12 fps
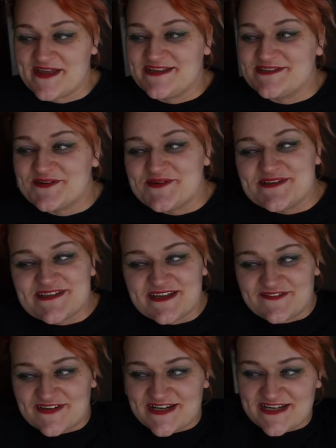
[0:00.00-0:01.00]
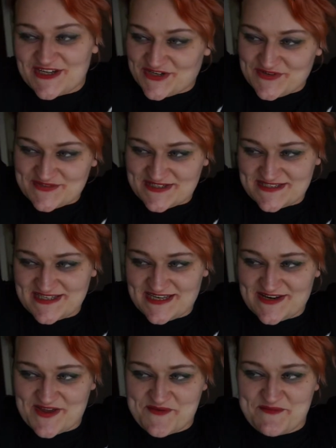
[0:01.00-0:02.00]
It's always like really cute to
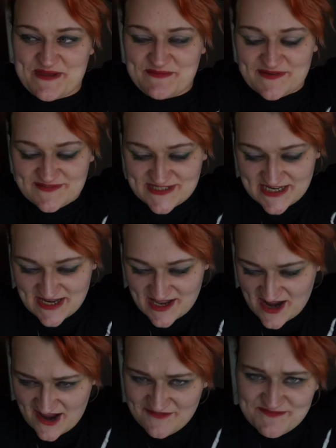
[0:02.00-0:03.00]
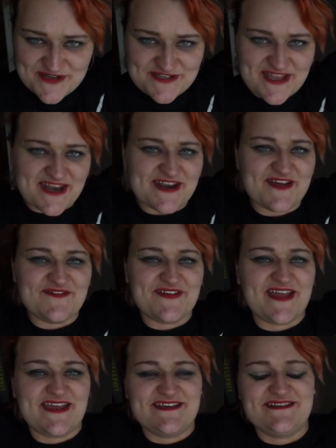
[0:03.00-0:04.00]
see like when people have said like, I've pushed that
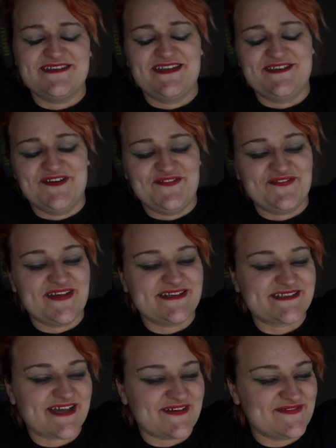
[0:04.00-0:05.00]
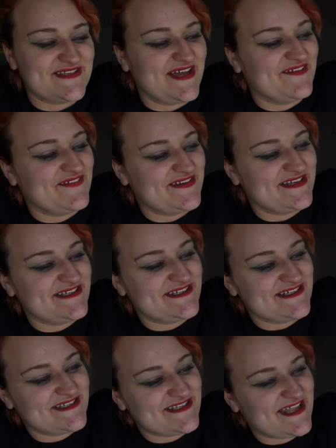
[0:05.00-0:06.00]
notification and your face comes up, and it's
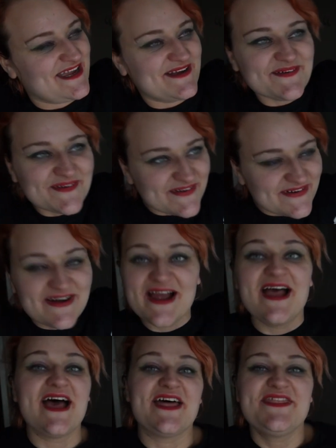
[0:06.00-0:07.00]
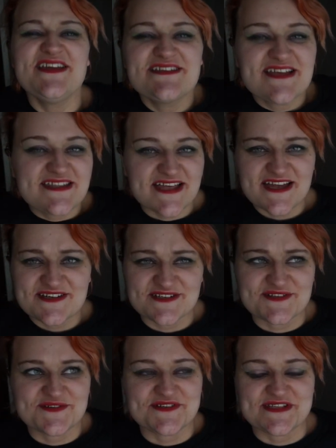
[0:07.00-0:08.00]
just like, woo! And things like that
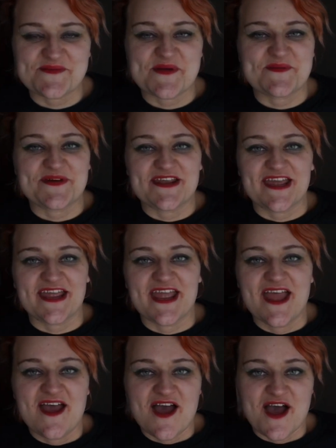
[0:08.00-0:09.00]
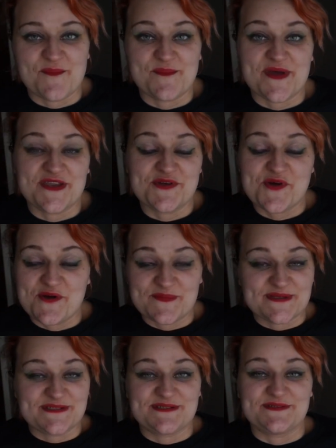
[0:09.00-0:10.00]
just honestly make my day. And your
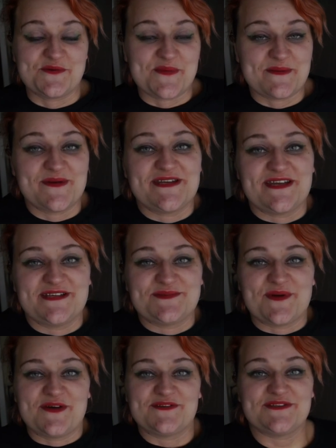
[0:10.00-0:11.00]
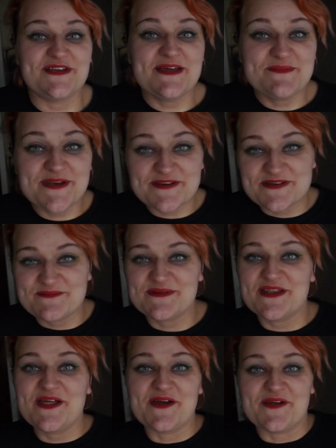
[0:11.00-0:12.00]
comments or make my day as well. So let me know down
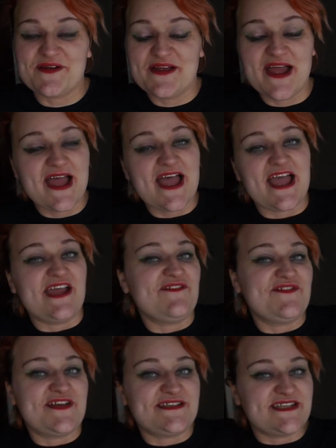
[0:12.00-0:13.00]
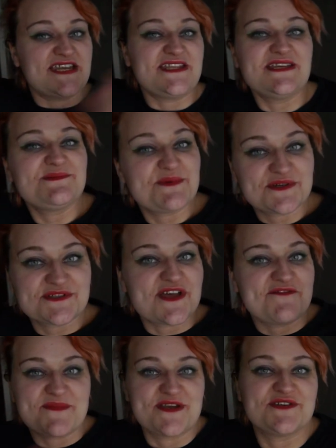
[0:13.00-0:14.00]
below if there's any of these books
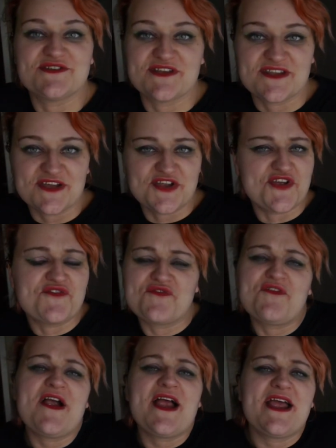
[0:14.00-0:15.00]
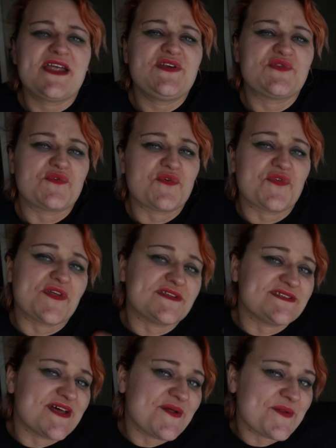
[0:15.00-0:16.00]
I've mentioned that you've read or that
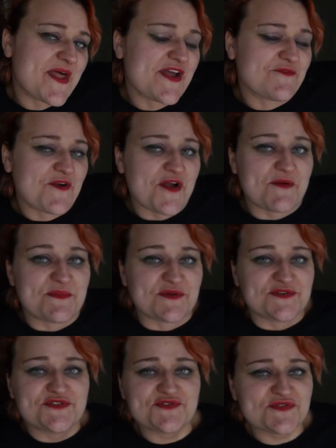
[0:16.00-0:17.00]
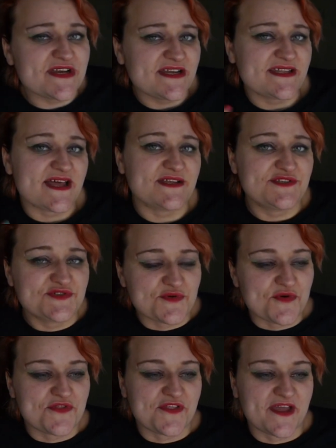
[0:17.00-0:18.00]
sound like right up your street, that
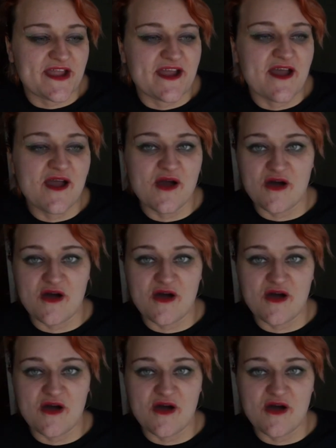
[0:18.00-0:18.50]
sort of thing.